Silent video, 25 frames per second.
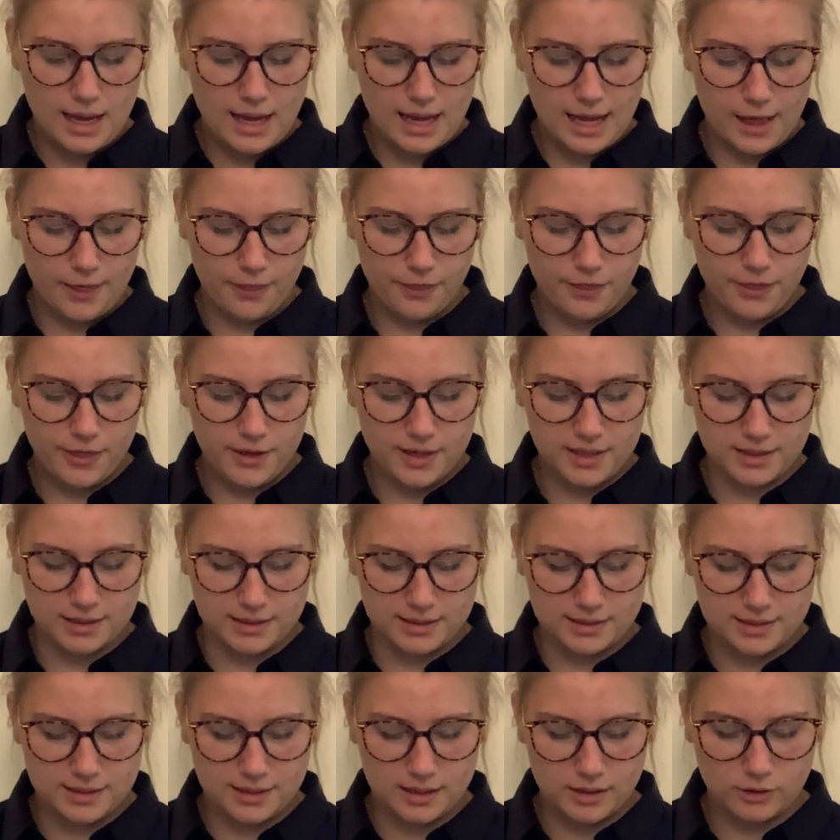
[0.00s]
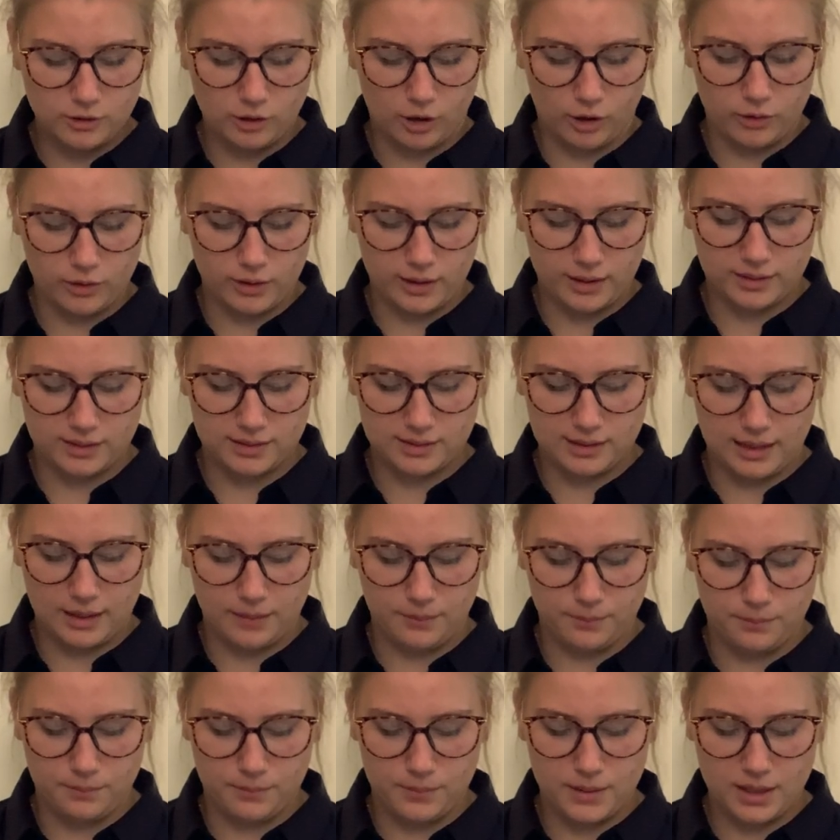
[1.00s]
"And this," Carol
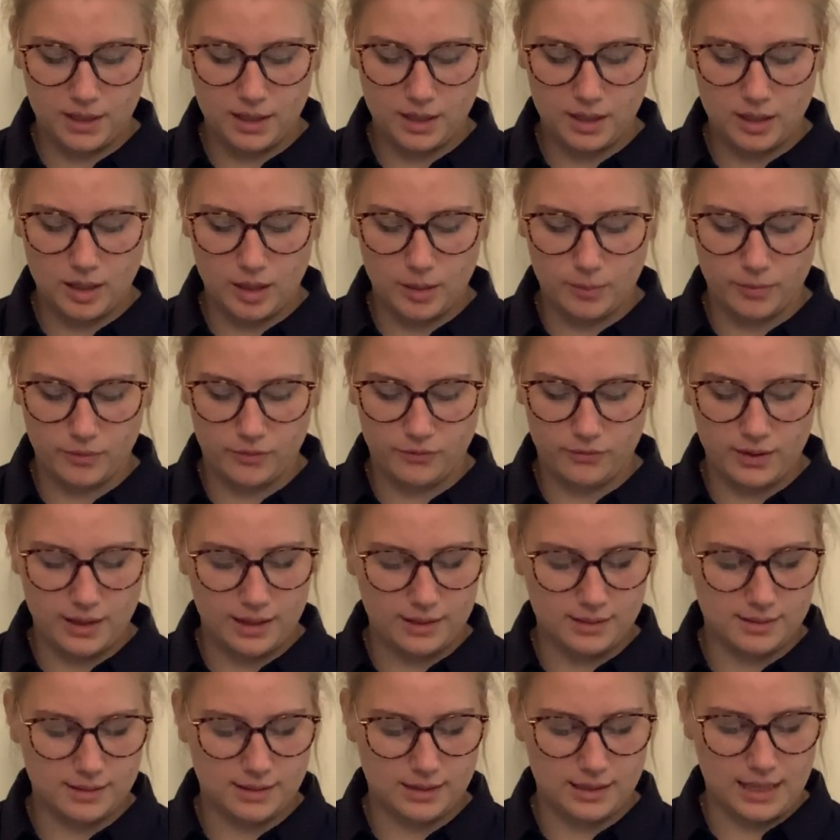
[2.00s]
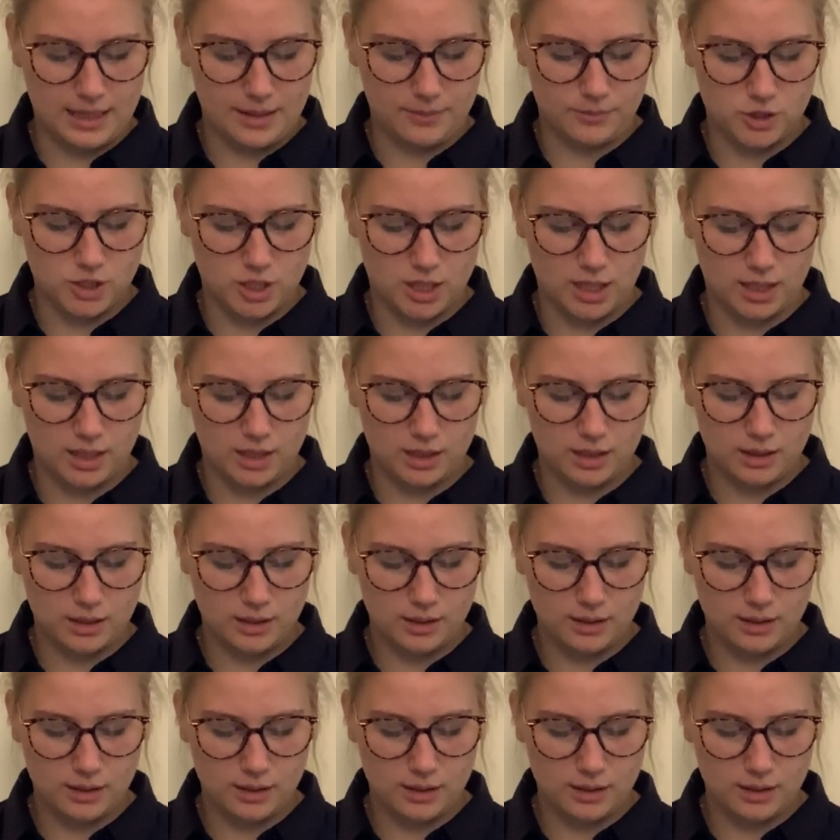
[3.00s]
exclaimed, picking up a fancy lampshade.